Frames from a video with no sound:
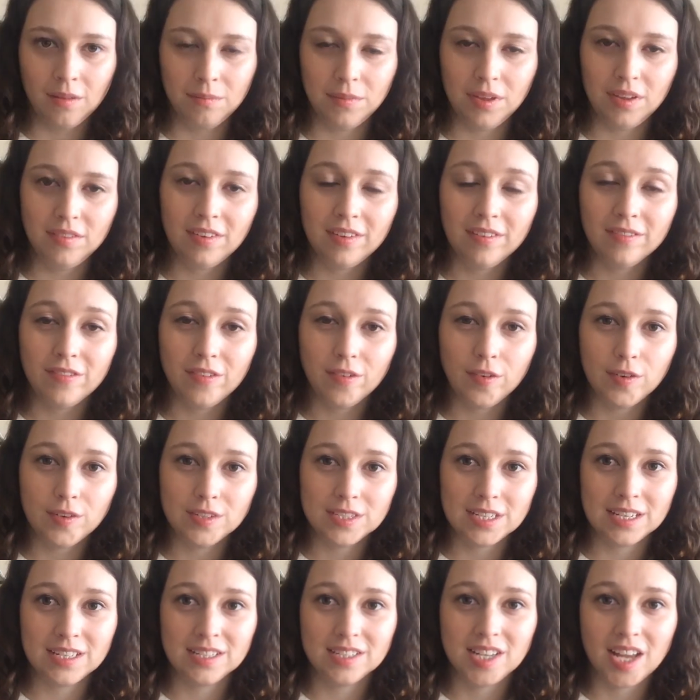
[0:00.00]
Moving
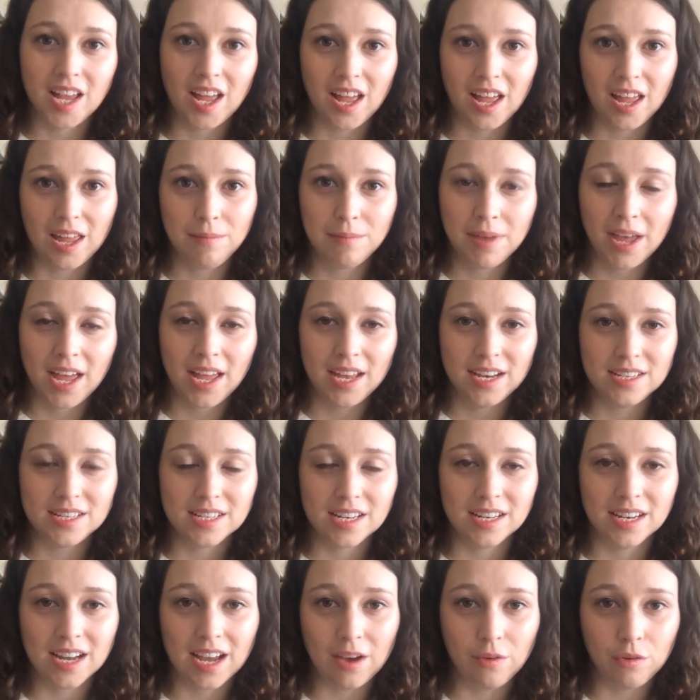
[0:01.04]
forward in time and
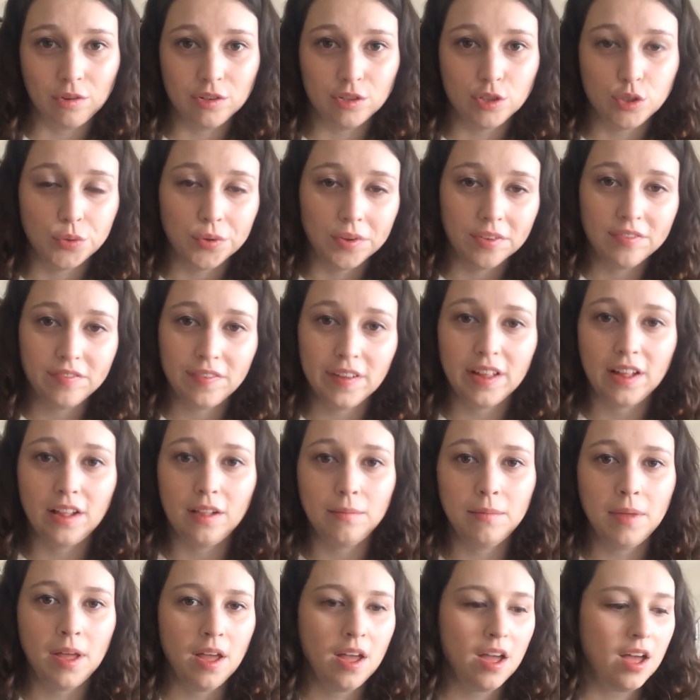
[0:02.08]
now on to a
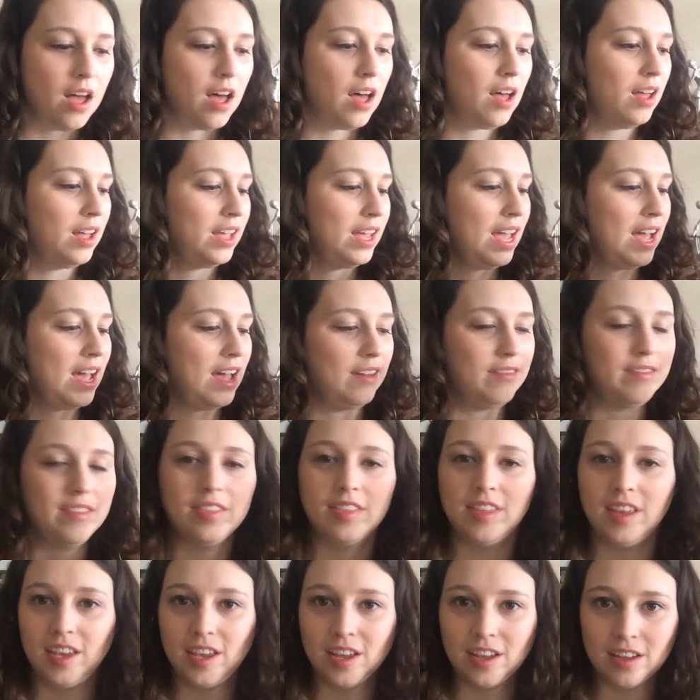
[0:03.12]
film, I have
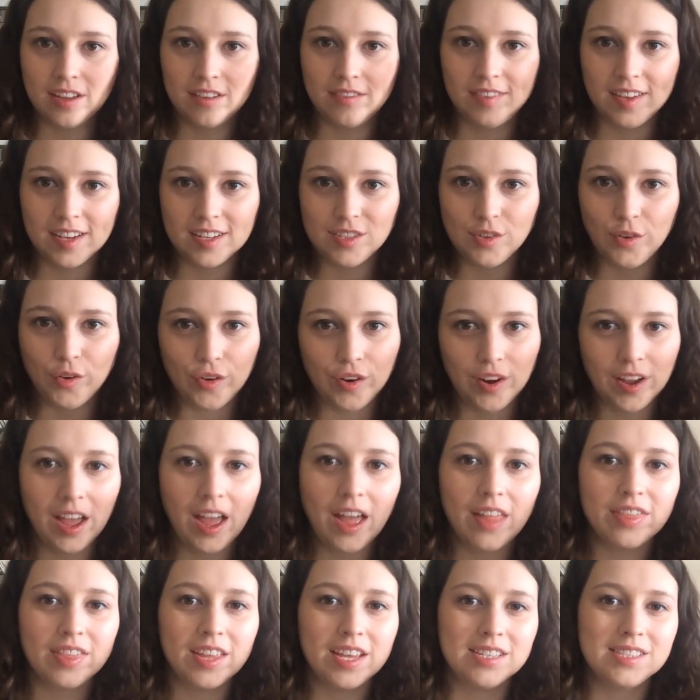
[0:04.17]
The Young
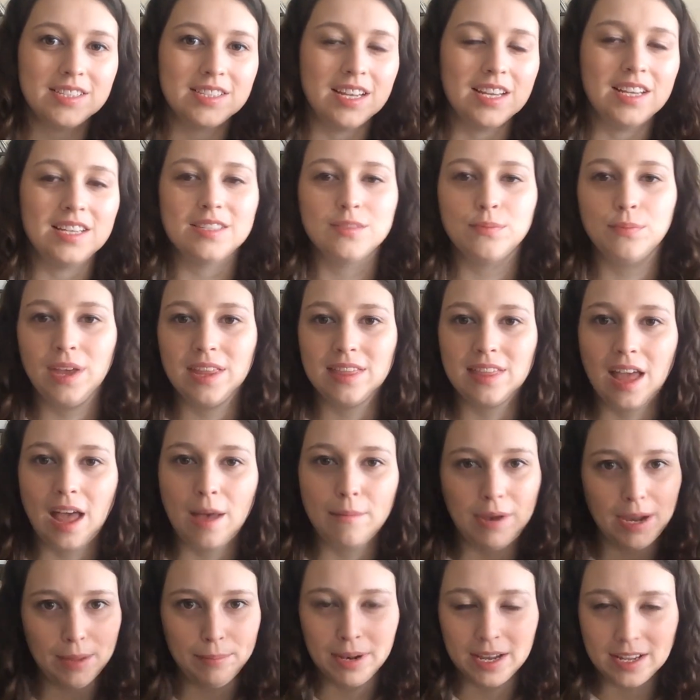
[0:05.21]
Victoria. This is with
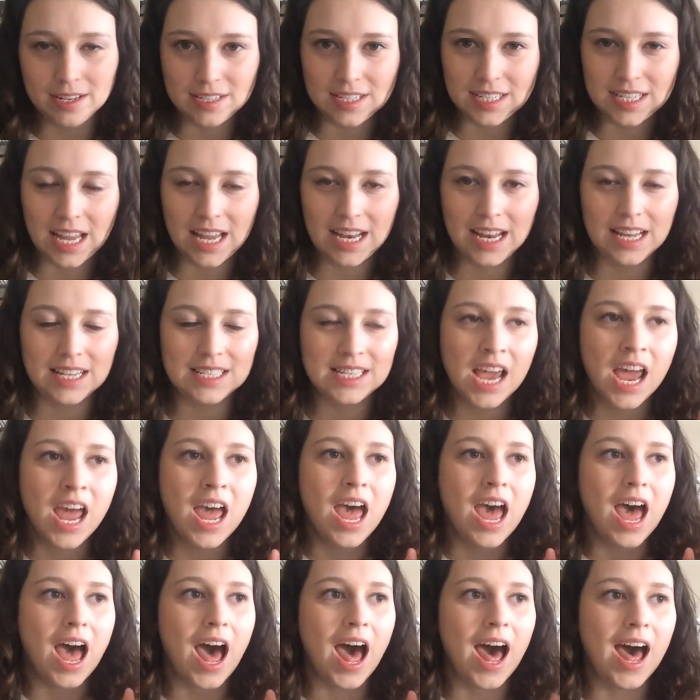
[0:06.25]
Emily Blunt in it,
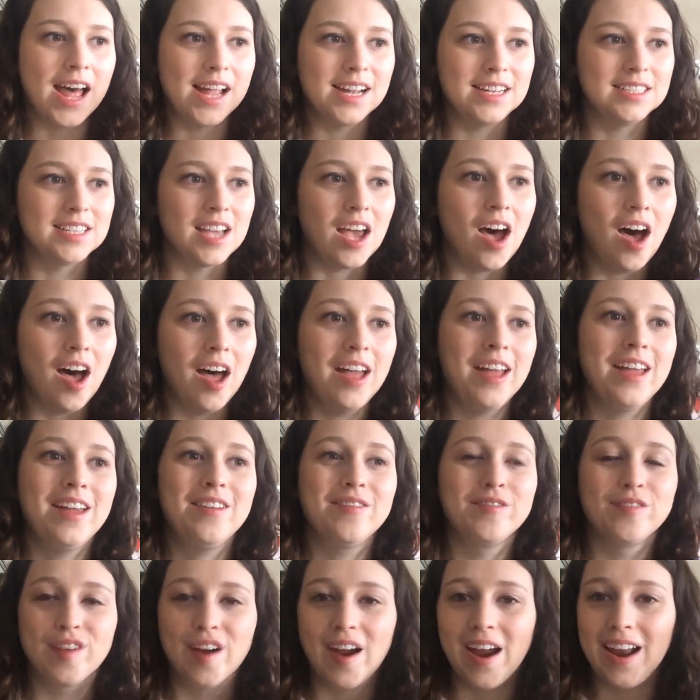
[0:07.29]
and
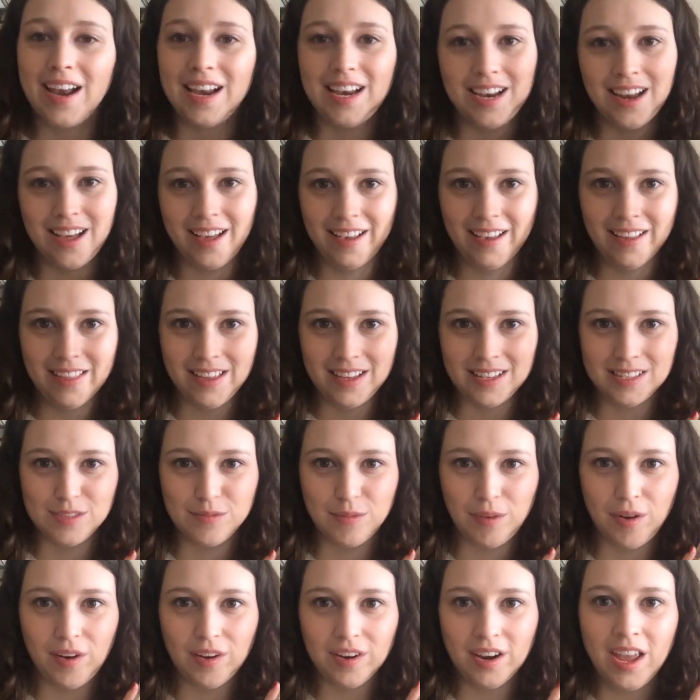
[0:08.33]
I really like
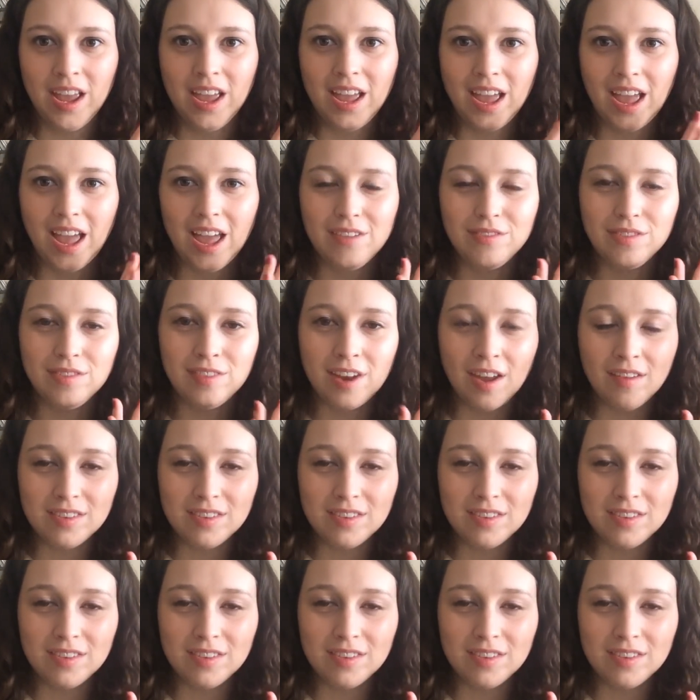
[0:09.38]
this one. If you've